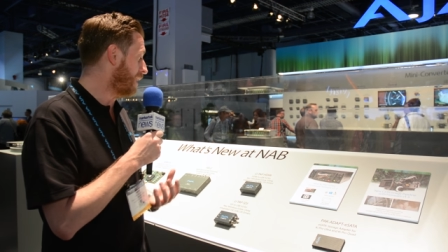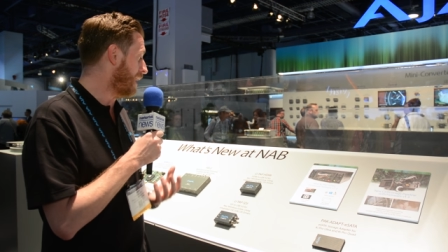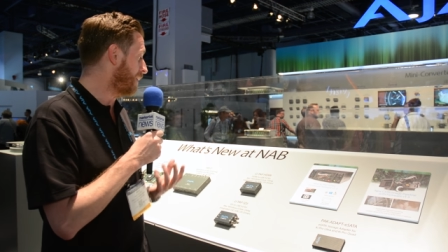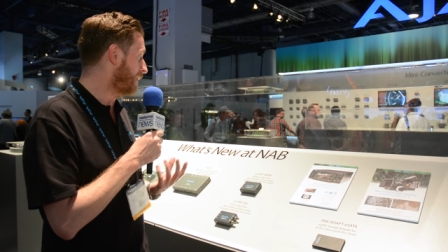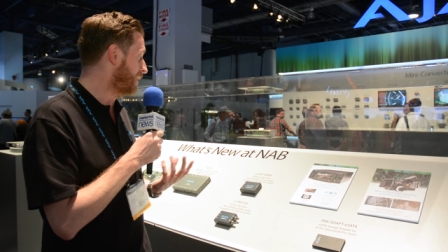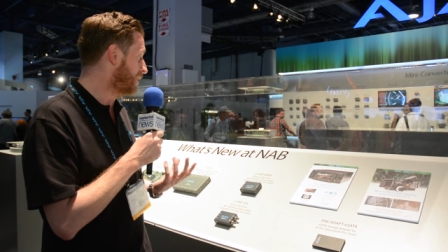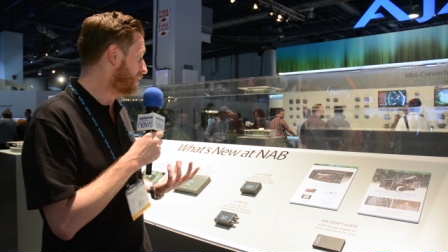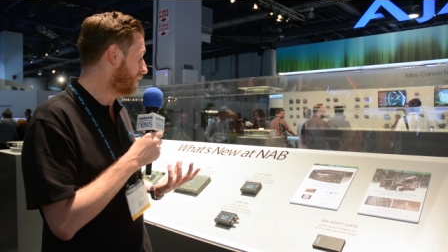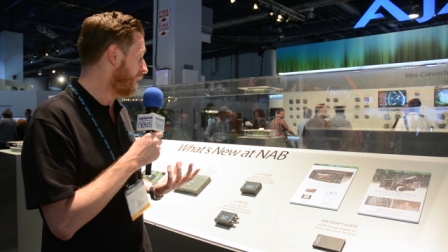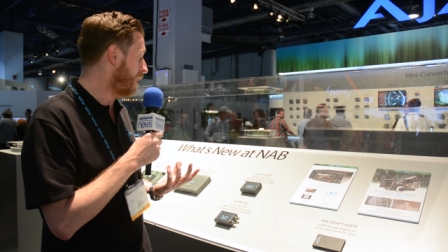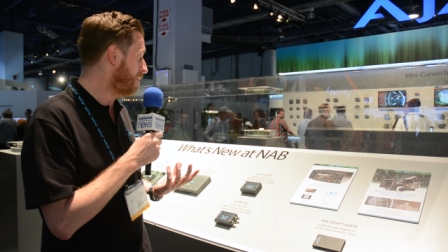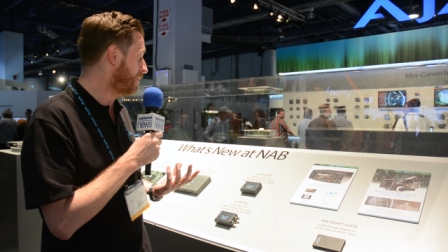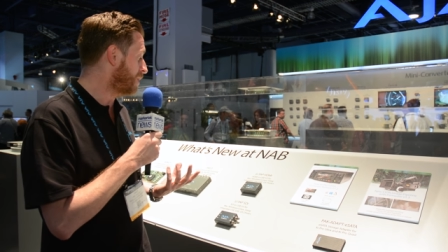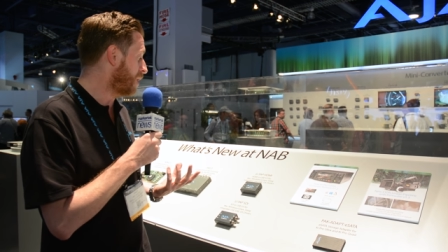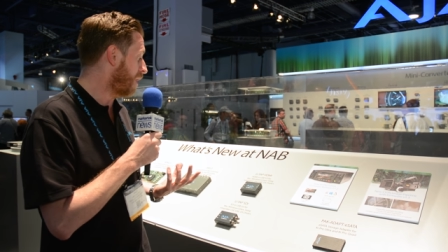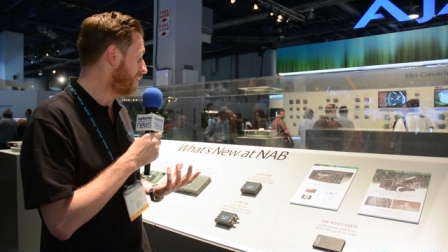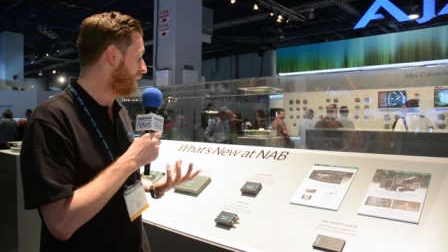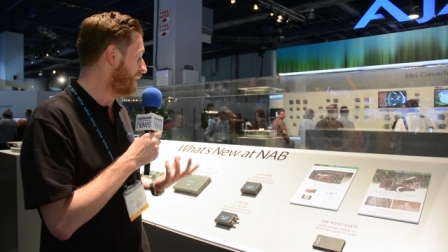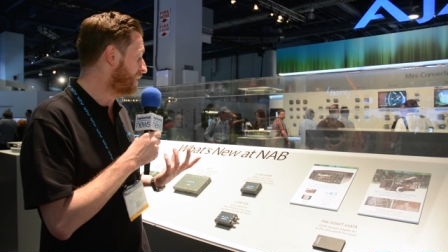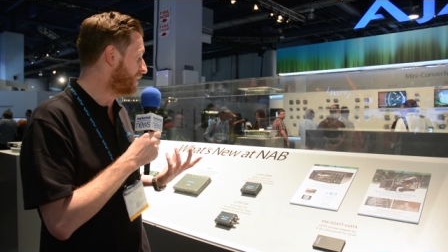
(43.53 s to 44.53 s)
Now in terms
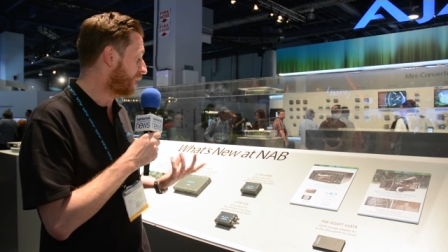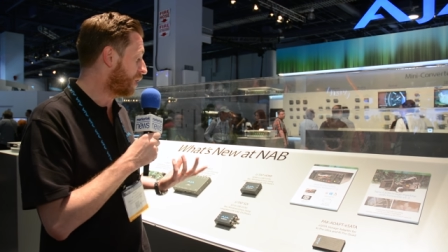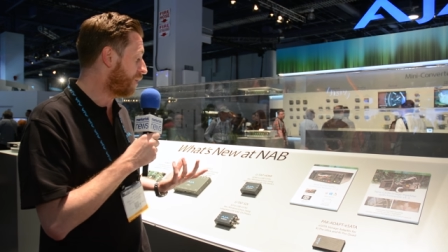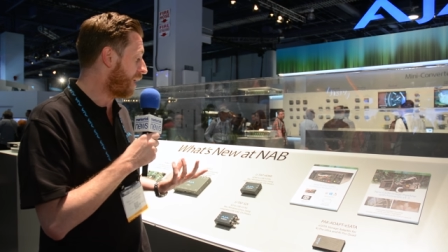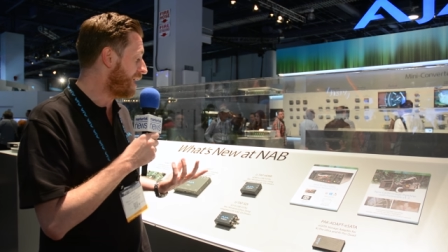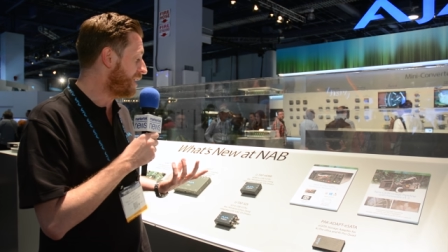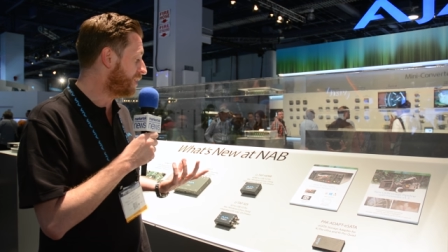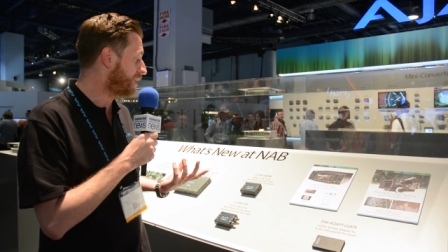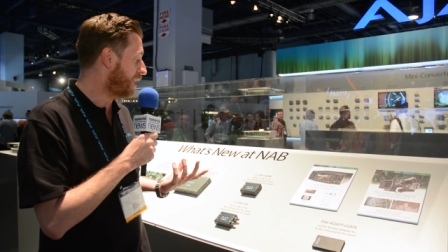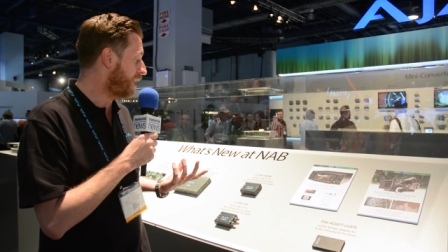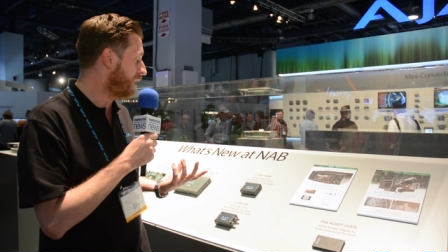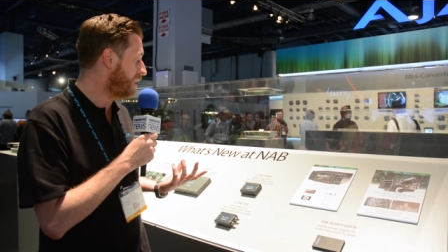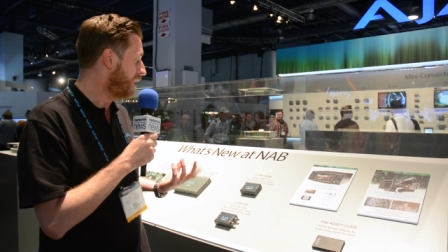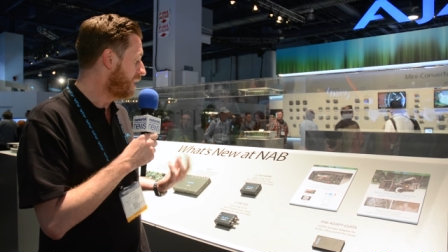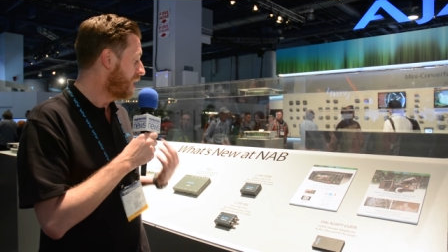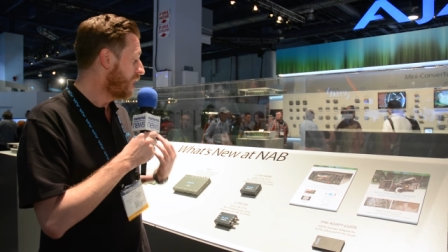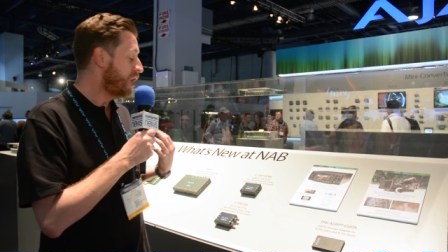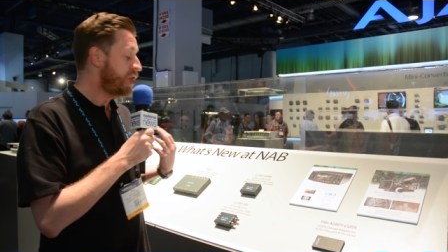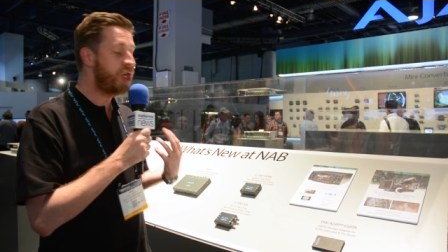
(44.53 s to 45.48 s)
of integration,